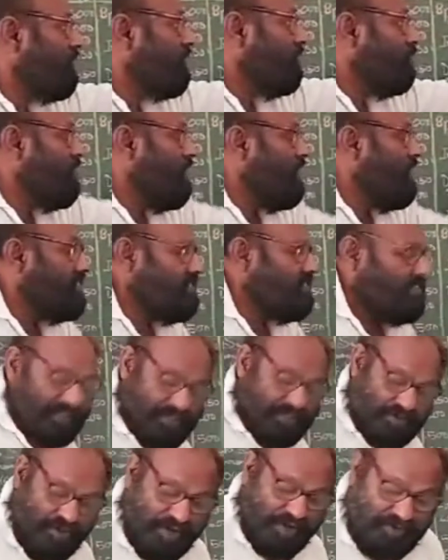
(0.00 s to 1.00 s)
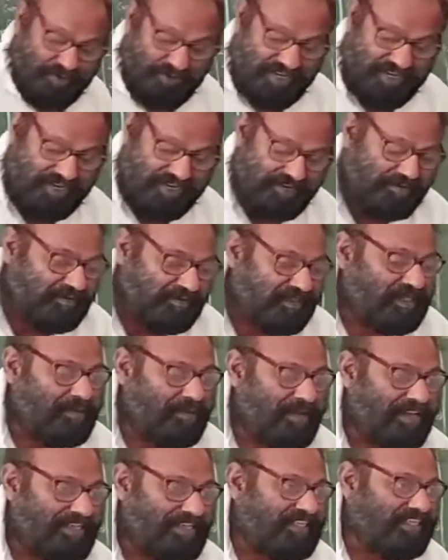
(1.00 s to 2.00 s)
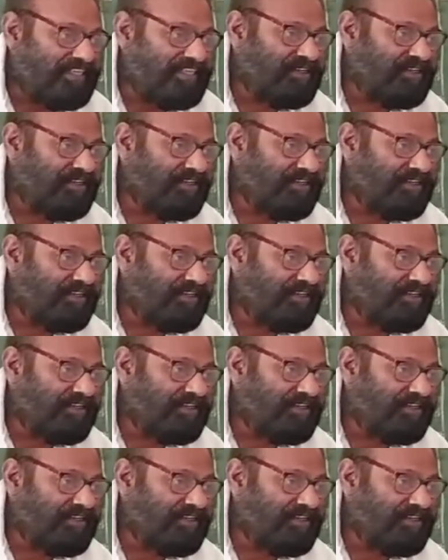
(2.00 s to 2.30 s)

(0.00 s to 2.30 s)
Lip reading: balance sheet, what we did in the balance sheet,